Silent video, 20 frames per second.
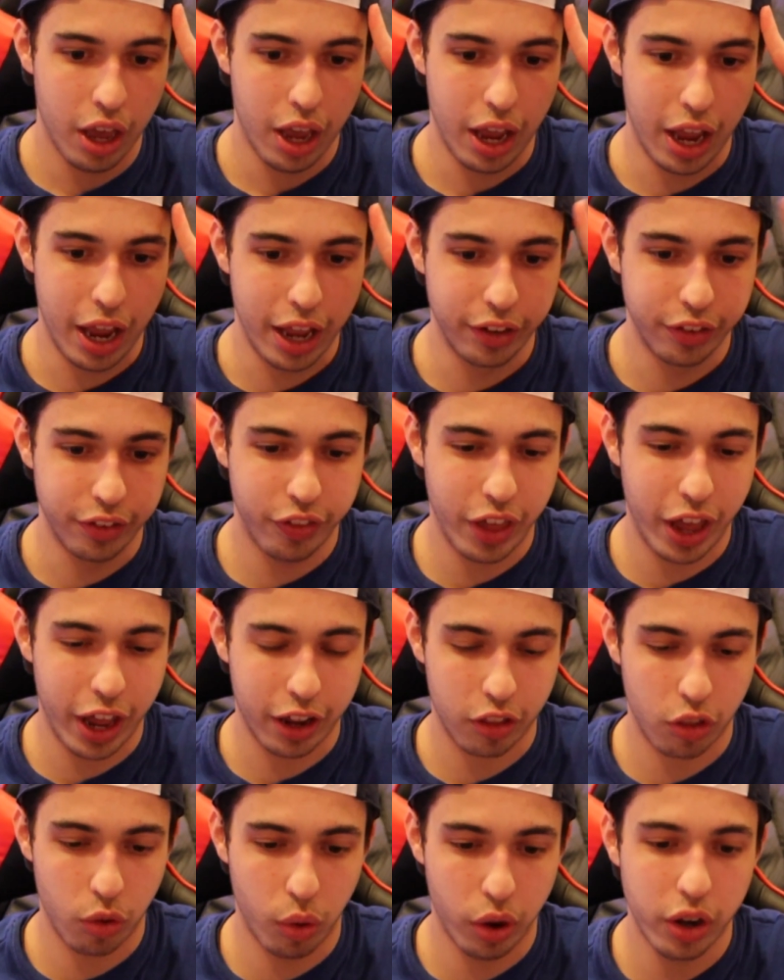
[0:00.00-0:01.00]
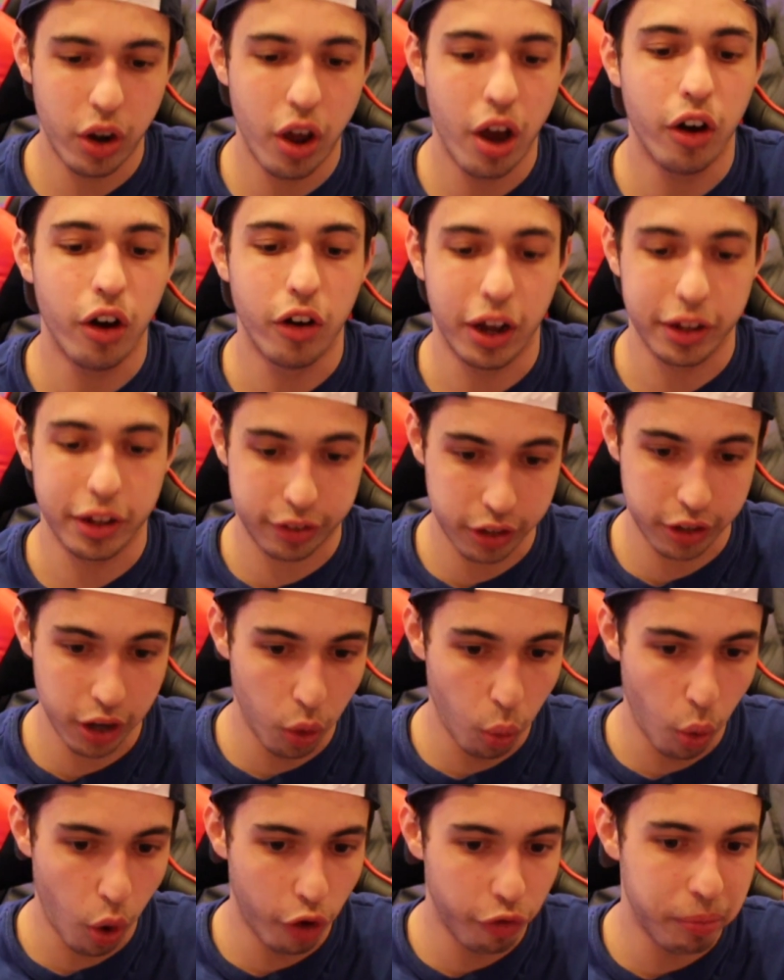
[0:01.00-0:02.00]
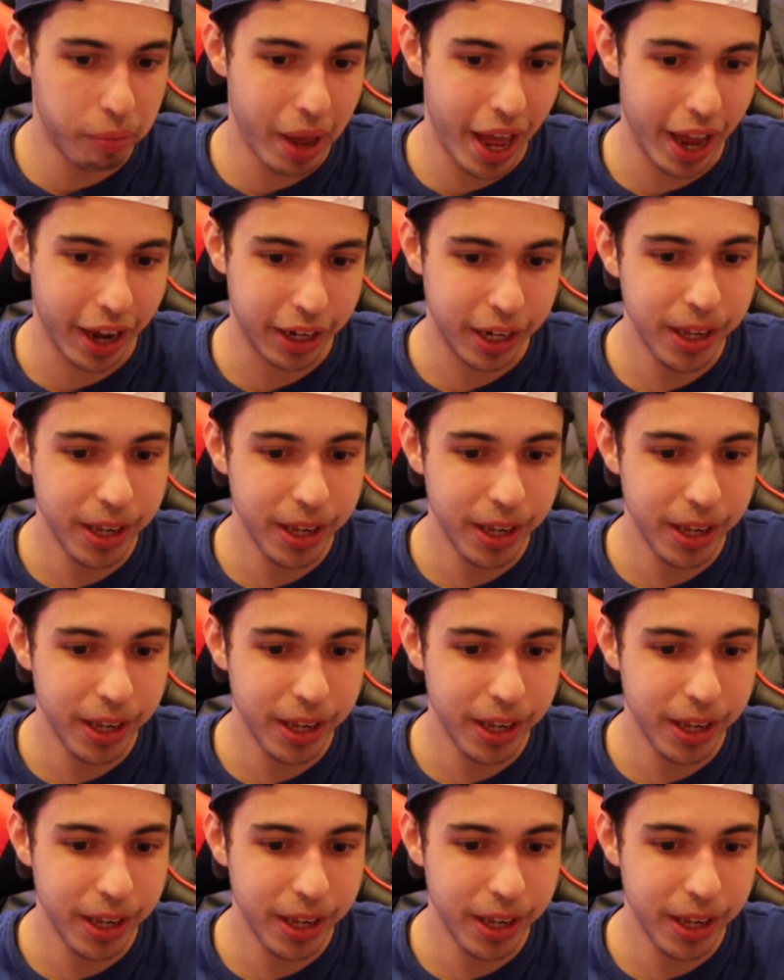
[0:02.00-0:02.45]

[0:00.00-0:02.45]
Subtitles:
in the next one. Let's go, Wolfpack.